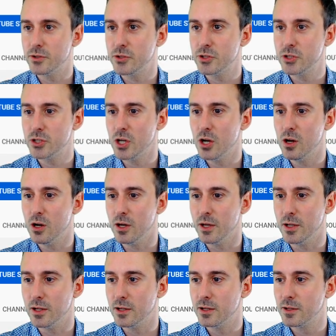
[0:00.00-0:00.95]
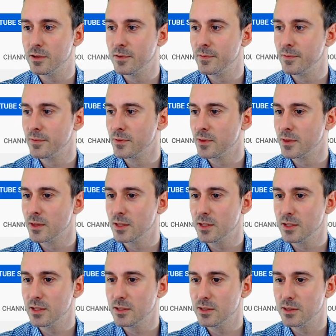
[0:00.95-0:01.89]
Sean?
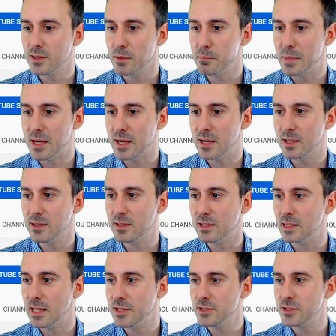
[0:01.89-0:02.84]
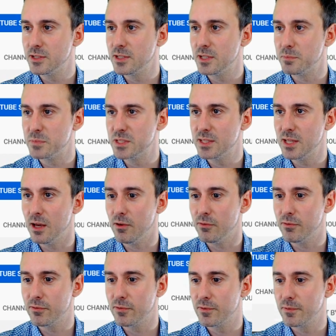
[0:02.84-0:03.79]
The man, the legend
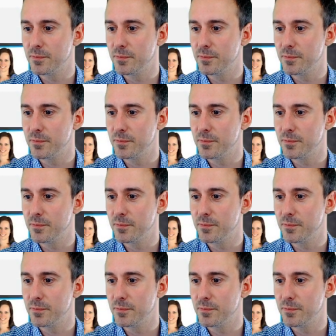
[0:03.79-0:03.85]
himself.